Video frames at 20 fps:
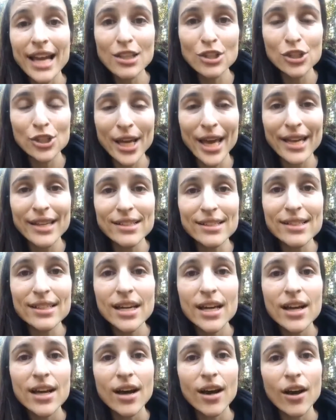
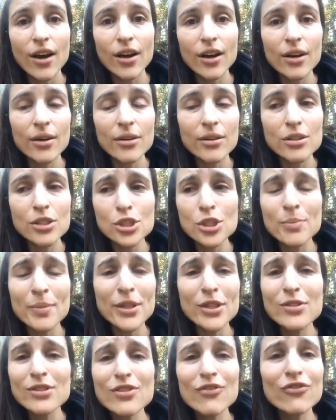hashtags are should
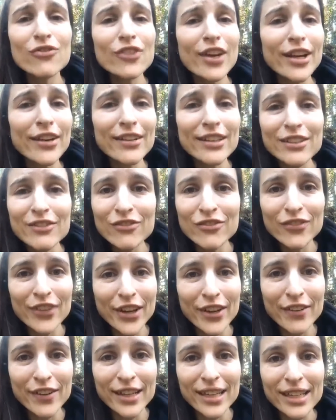be used very,
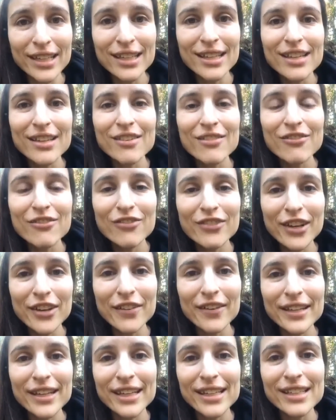very,
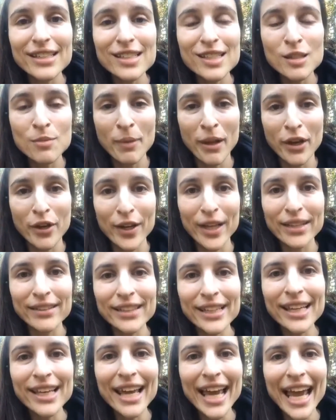very
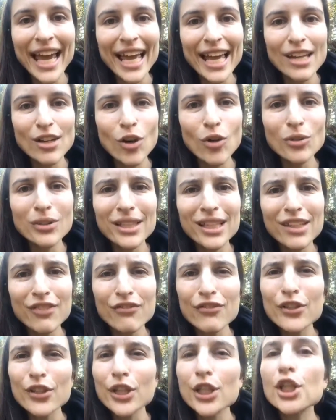sparingly and
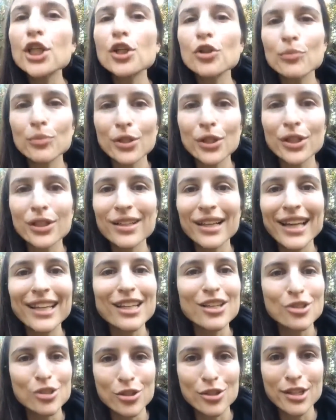only for humor
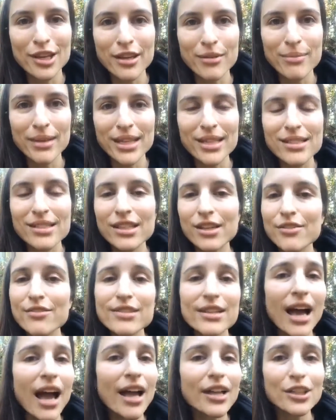and entertainment.
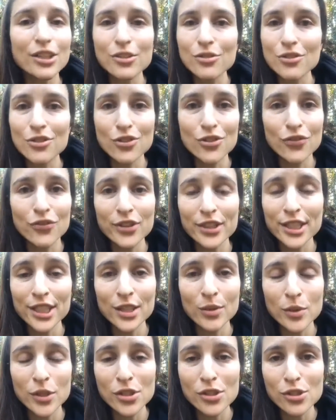They're not used for
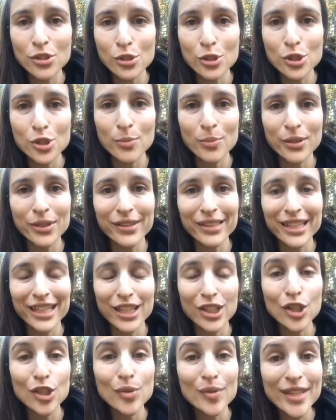keyword
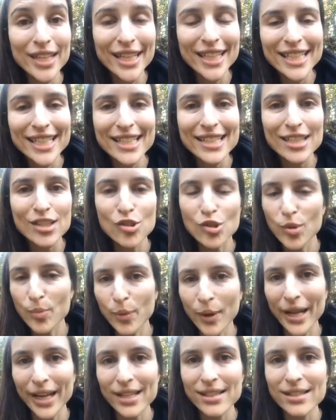searchability and uniqueness in your
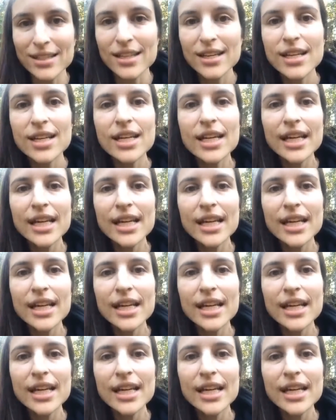brand.